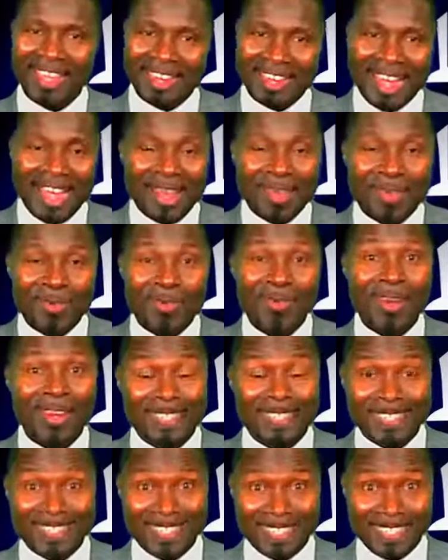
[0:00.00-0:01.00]
That
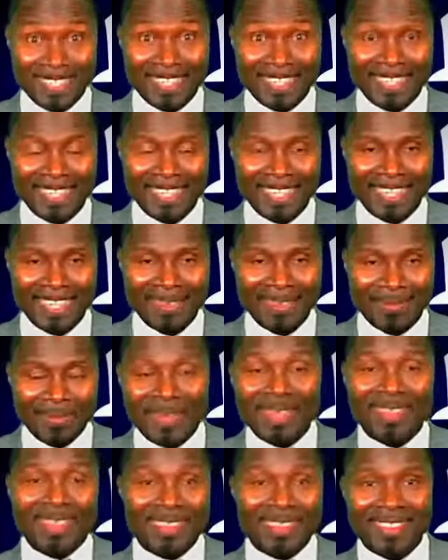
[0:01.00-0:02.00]
equality
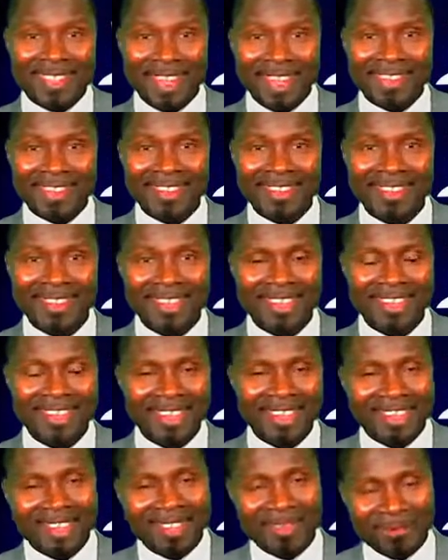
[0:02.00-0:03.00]
means that
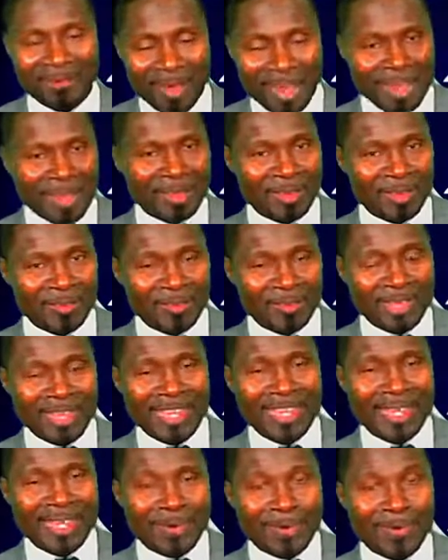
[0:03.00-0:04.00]
by
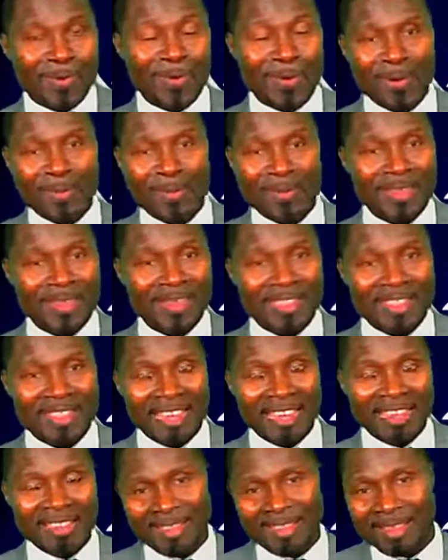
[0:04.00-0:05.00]
being equal means
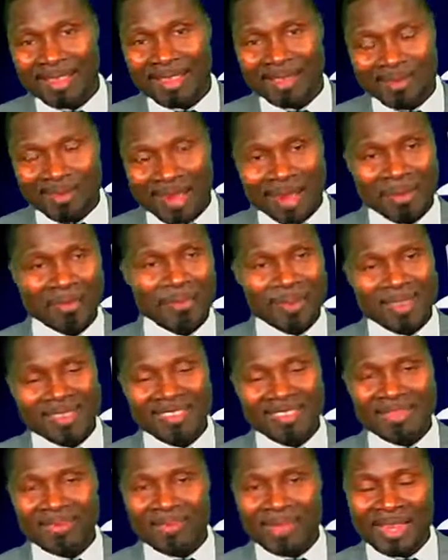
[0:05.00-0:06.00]
that one
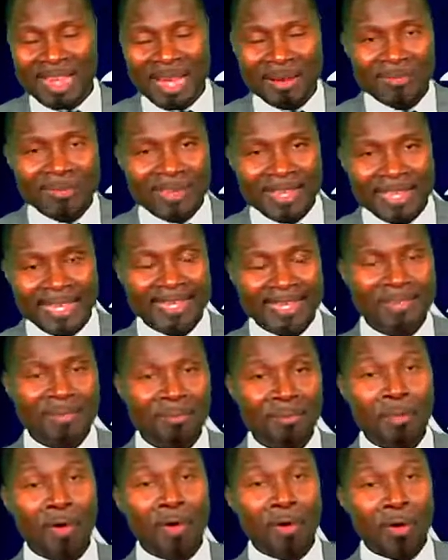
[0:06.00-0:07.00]
person may have to get
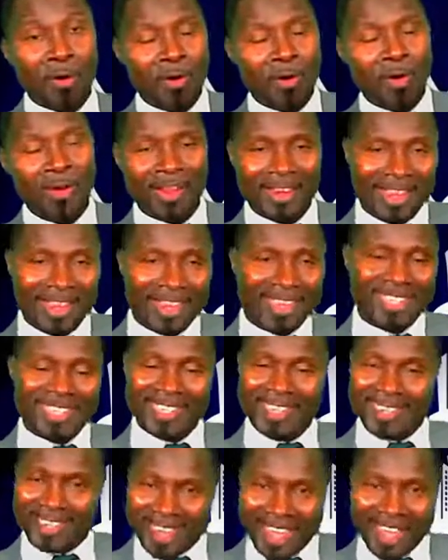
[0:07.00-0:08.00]
more than
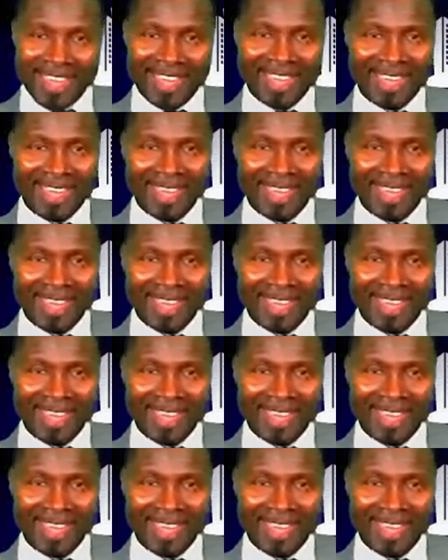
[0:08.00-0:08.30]
the other.